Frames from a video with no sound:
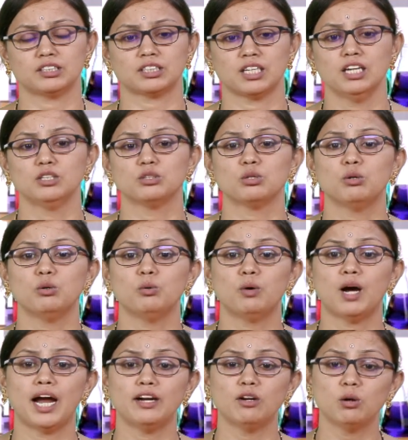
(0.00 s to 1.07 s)
So
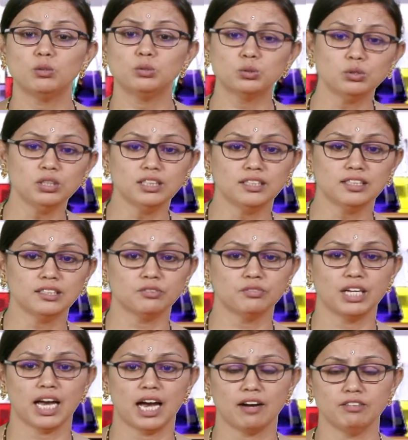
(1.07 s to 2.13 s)
and also in this we
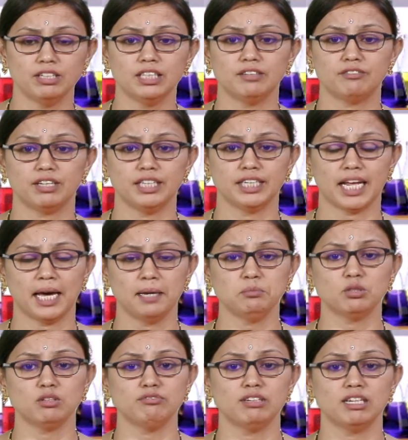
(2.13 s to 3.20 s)
have a different types of
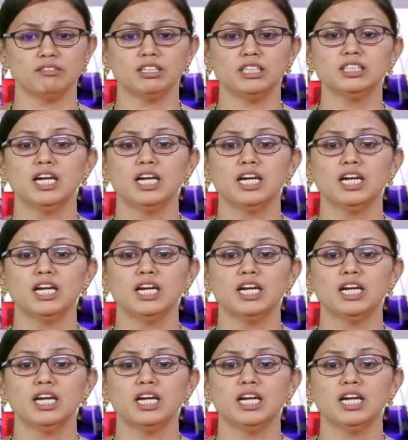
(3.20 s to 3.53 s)
flowers,